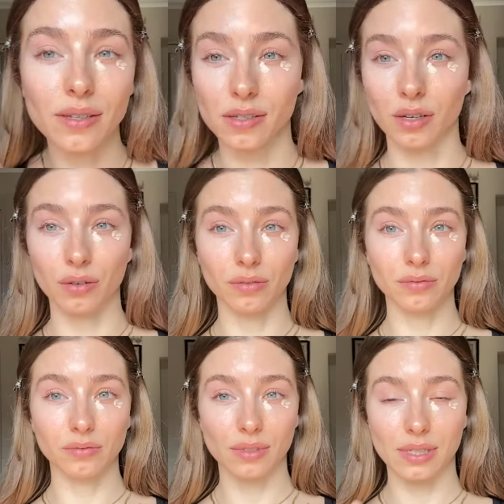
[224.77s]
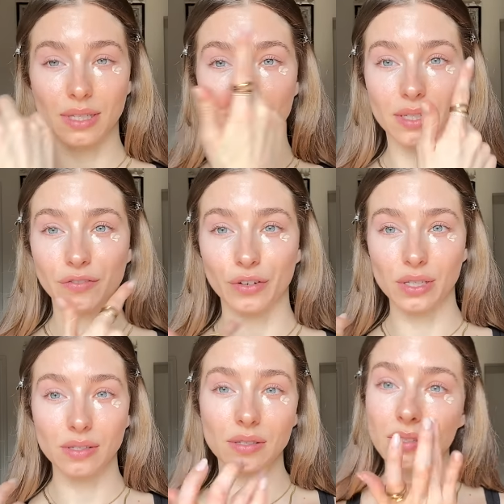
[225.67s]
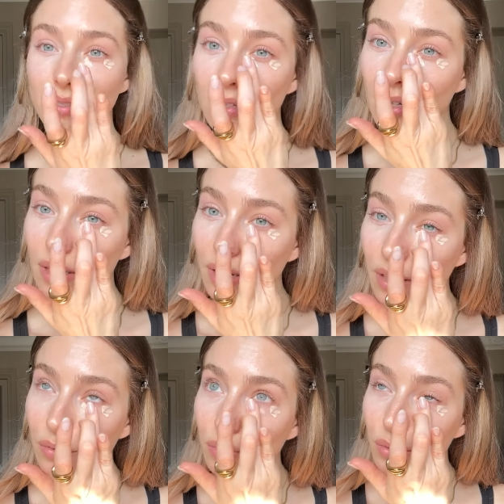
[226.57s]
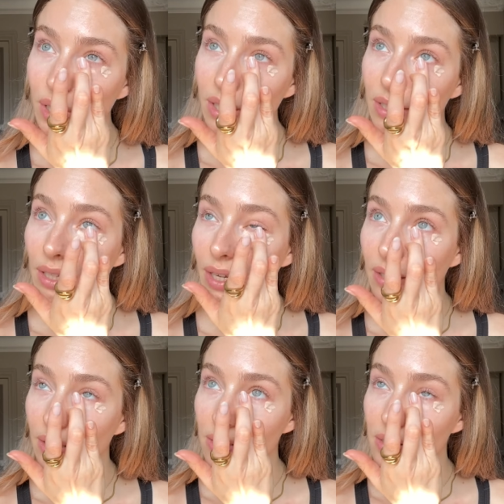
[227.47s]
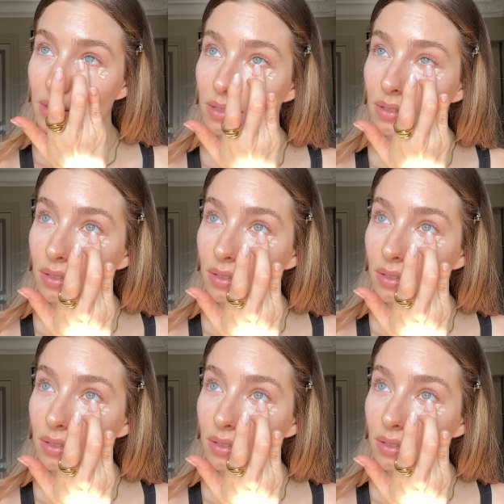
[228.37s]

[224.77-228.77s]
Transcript: So see the difference? Really like this.